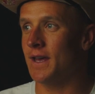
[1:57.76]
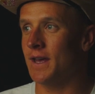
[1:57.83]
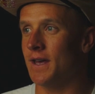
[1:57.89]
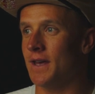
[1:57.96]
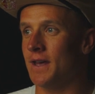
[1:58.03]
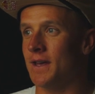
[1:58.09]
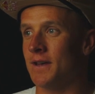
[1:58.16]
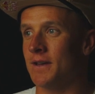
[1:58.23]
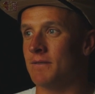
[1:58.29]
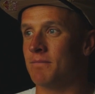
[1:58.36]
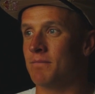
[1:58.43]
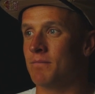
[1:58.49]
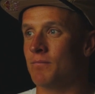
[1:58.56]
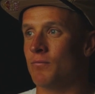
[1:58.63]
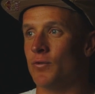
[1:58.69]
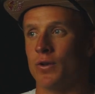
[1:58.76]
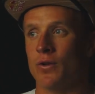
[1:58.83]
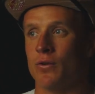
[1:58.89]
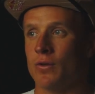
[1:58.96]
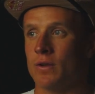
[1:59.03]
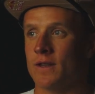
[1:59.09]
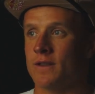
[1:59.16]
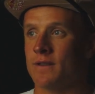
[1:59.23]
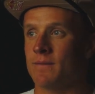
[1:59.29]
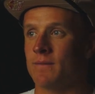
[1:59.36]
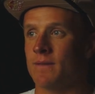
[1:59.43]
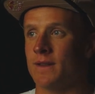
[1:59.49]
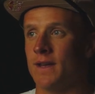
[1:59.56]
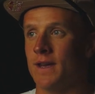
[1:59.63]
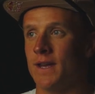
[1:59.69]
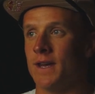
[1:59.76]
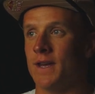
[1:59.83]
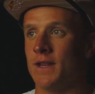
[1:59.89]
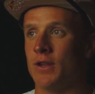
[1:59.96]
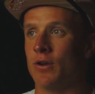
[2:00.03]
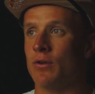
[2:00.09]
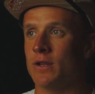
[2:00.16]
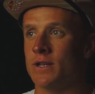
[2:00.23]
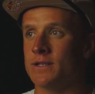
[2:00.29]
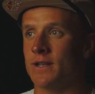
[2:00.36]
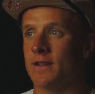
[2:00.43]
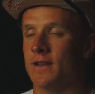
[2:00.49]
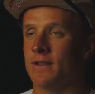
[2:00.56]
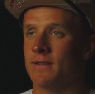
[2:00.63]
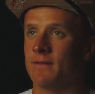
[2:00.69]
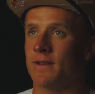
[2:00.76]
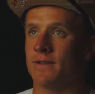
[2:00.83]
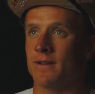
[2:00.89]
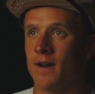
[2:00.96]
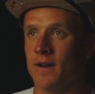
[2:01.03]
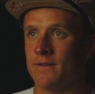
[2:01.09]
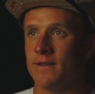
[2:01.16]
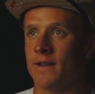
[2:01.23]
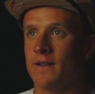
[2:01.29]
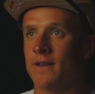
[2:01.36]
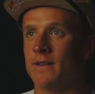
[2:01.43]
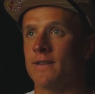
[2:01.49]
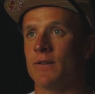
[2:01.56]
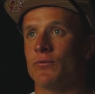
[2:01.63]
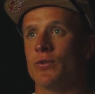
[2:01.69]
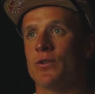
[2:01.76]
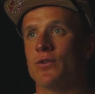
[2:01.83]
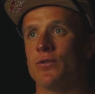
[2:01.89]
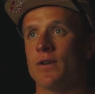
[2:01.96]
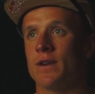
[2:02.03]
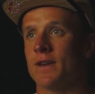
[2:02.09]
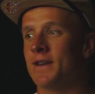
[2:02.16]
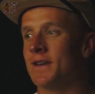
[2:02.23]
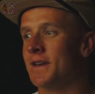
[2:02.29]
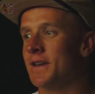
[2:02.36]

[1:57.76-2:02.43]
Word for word: uh, with all the, the knowledge and the, the science and the testing we're doing